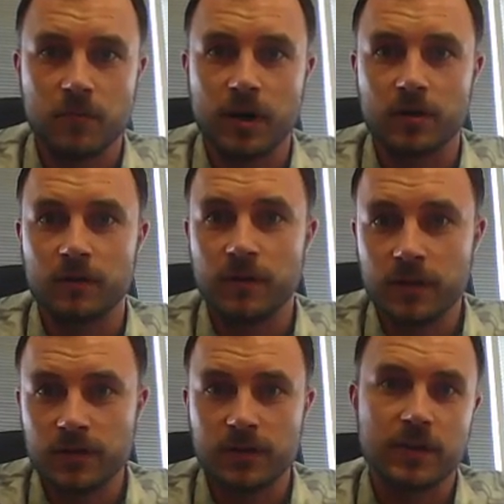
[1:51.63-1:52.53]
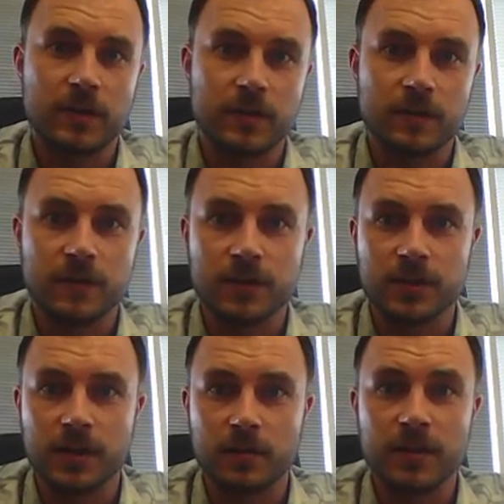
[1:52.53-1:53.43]
regular fields in data
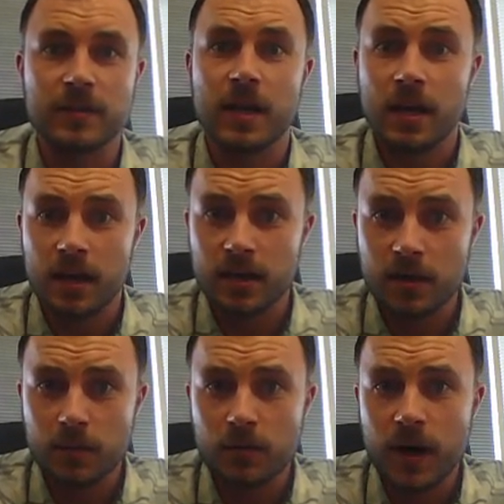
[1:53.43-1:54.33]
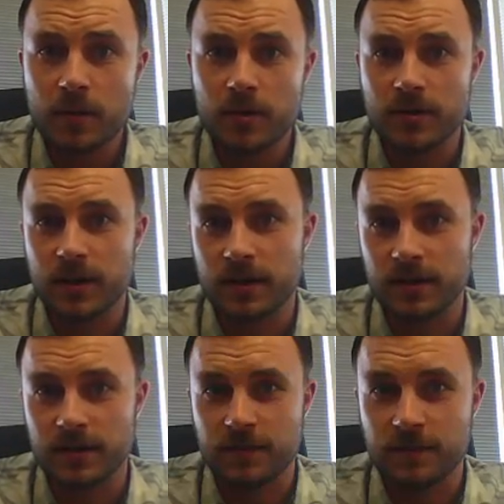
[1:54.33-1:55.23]
definition templates in our parameter
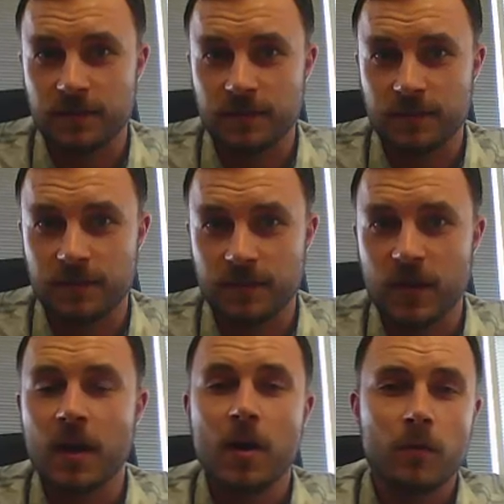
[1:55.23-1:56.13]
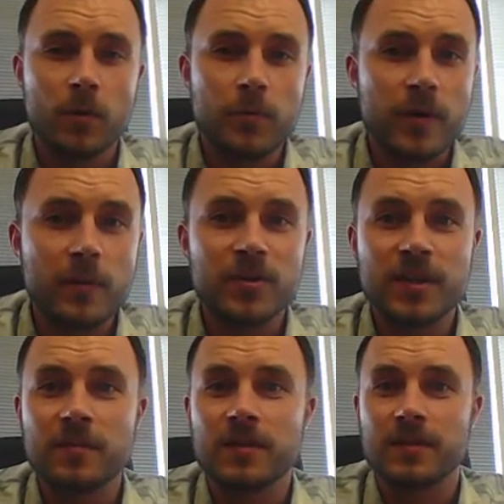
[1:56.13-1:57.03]
settings? Well, parameter
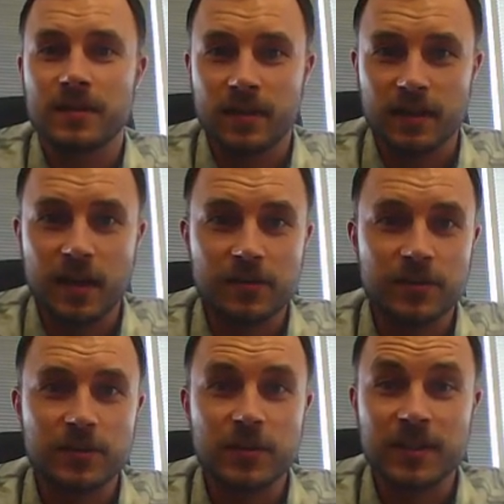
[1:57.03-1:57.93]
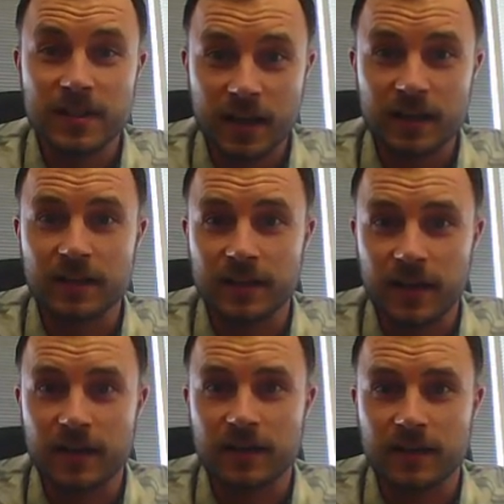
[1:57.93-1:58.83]
templates allow us to do exactly
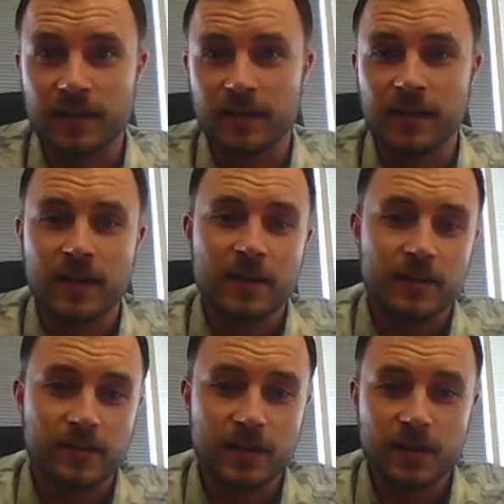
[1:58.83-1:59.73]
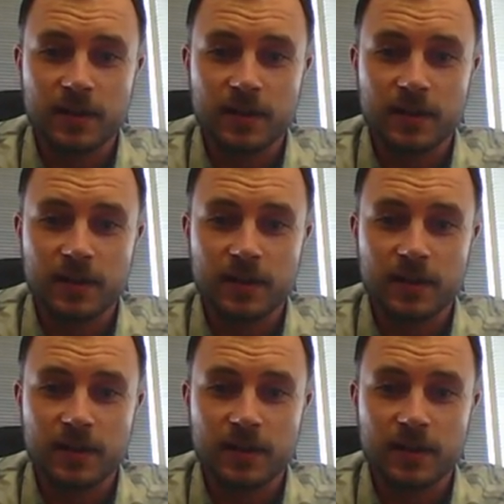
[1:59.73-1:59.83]
that. So let's